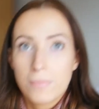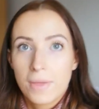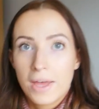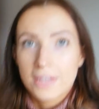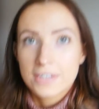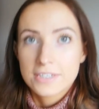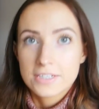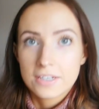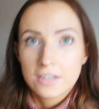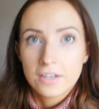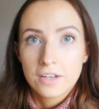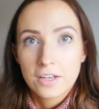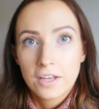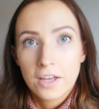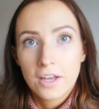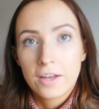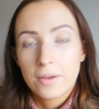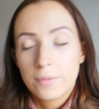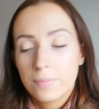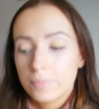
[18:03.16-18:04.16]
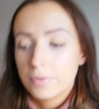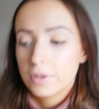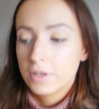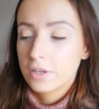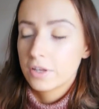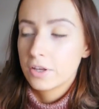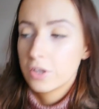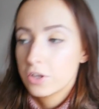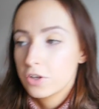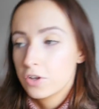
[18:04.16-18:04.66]
from that, I am
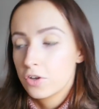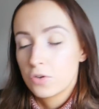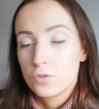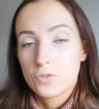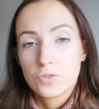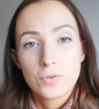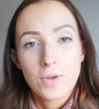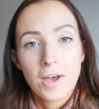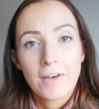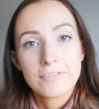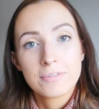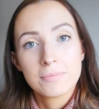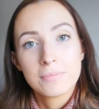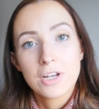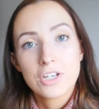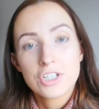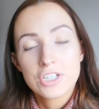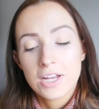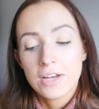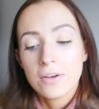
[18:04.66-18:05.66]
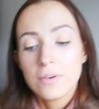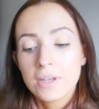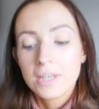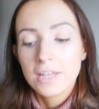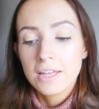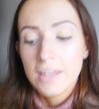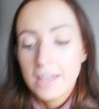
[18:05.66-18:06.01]
going to have some lunch now.